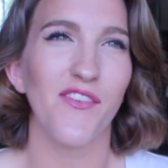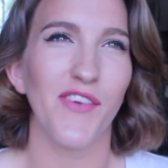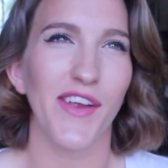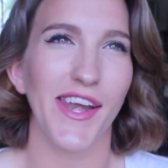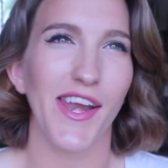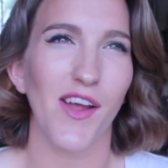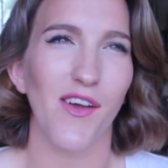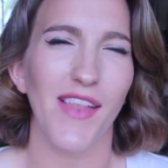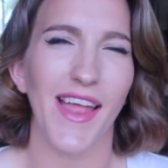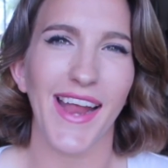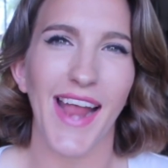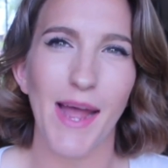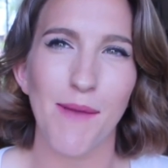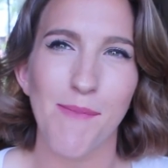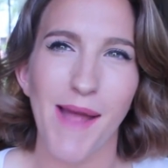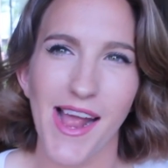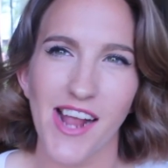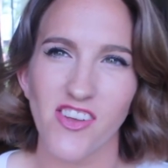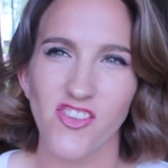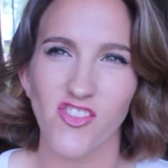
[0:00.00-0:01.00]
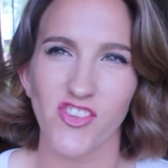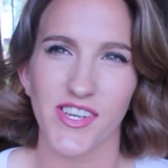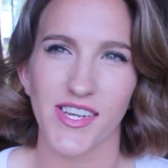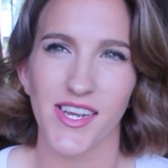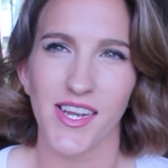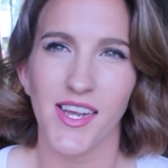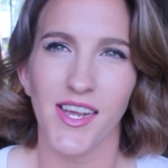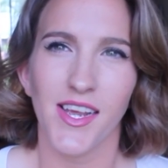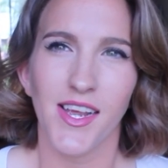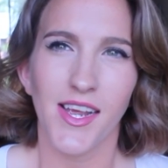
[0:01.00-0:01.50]
video, like I'm
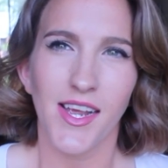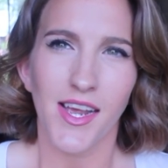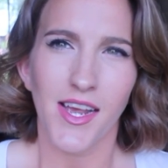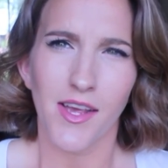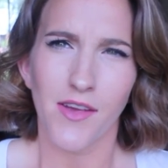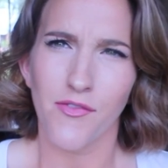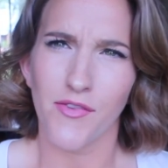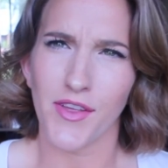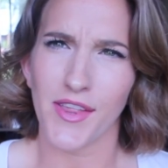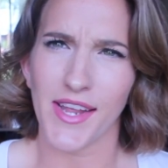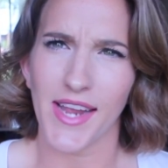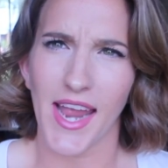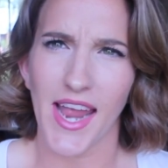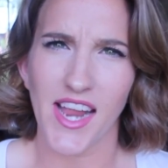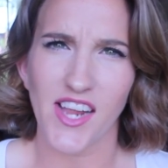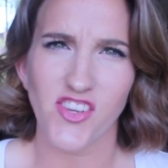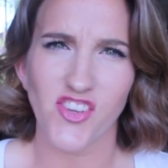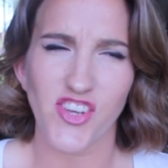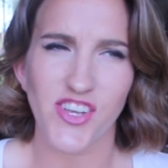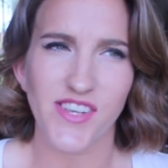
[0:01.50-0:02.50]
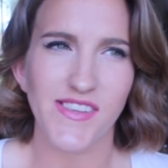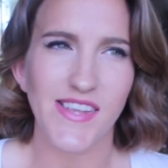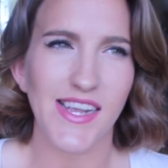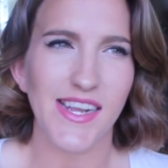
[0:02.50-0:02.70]
actually feeling anxious.